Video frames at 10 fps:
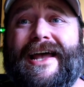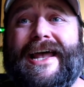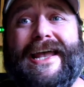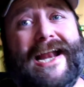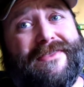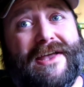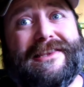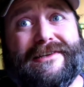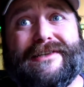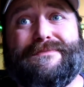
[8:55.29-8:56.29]
And I
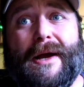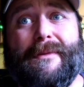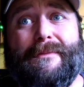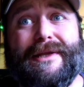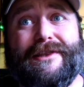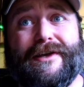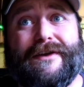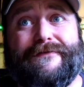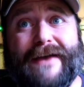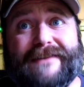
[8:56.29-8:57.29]
think this is probably
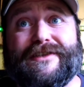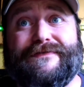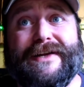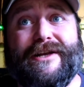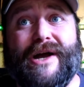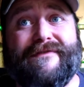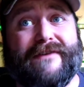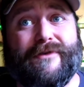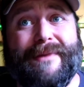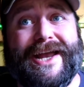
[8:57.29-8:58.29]
the fastest video I've
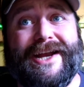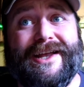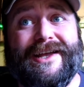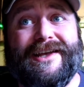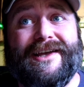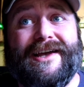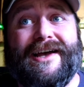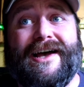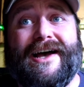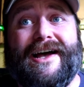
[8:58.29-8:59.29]
ever made.
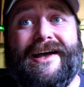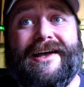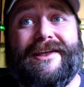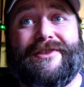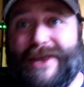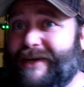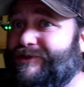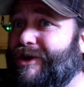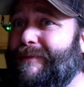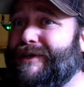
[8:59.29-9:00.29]
Thank you
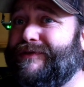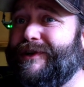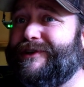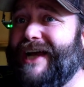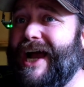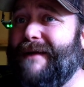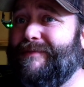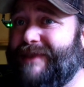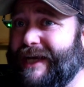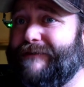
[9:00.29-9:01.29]
so much for your time.
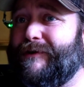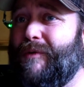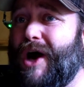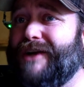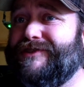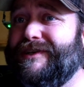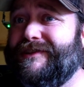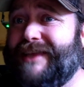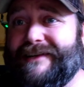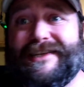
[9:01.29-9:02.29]
Thank you for watching.
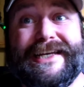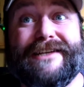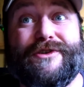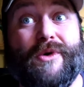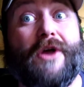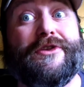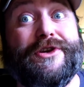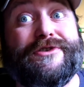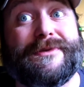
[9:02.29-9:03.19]
Thanks again to all the new